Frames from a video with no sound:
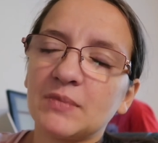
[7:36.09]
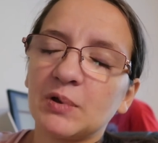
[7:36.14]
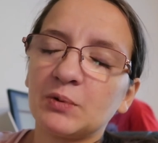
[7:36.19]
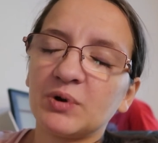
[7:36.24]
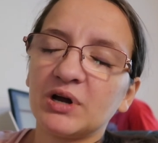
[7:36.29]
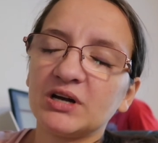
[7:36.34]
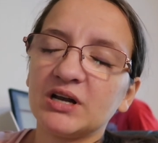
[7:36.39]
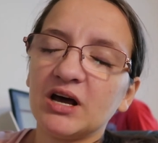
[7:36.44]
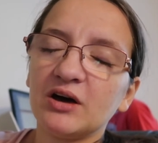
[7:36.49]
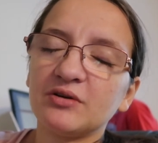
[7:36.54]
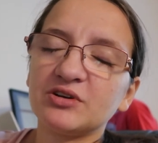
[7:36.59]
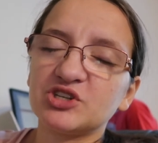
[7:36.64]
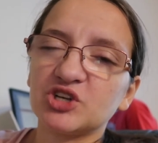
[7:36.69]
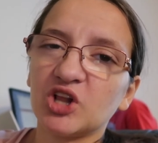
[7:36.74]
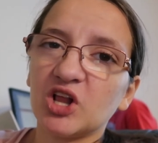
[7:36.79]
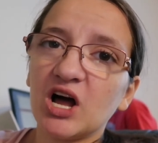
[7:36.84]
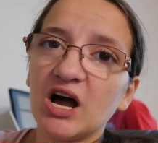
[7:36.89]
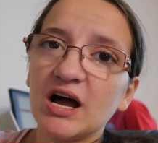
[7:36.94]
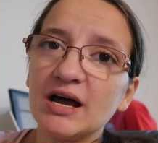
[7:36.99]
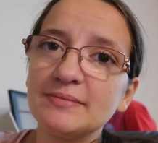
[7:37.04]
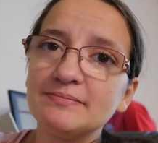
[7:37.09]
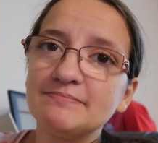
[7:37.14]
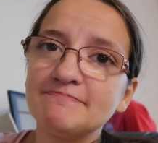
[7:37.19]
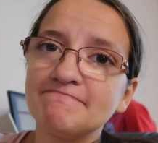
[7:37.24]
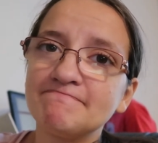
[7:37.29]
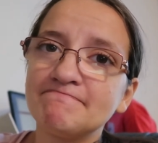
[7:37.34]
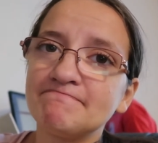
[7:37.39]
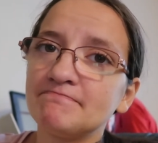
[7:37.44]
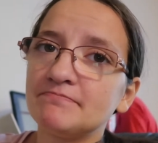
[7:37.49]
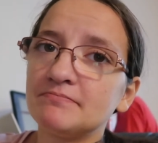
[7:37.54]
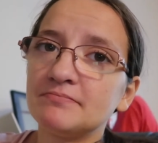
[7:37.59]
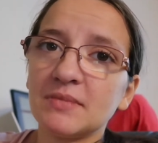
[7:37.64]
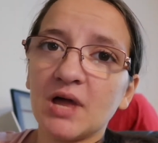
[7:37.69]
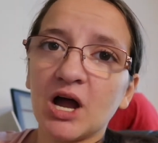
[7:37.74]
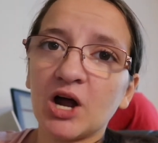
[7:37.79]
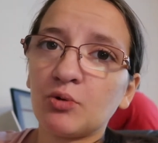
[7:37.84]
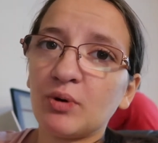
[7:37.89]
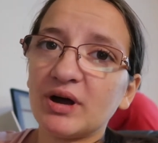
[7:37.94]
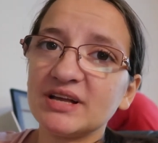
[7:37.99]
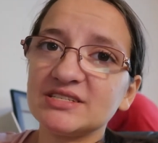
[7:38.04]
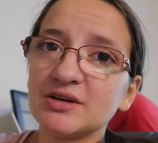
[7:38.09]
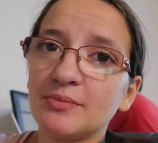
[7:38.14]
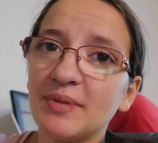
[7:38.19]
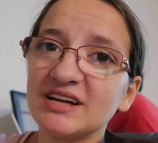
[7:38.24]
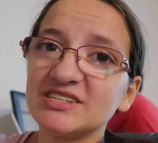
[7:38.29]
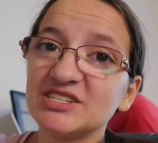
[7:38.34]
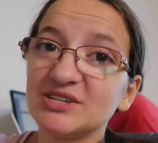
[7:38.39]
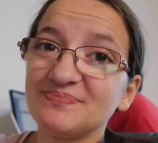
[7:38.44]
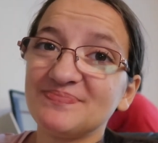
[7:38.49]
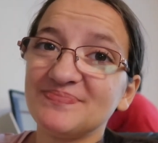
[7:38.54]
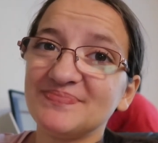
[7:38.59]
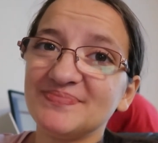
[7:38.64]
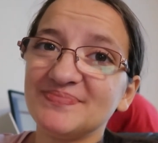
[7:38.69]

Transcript: Right now in July, not quite so much.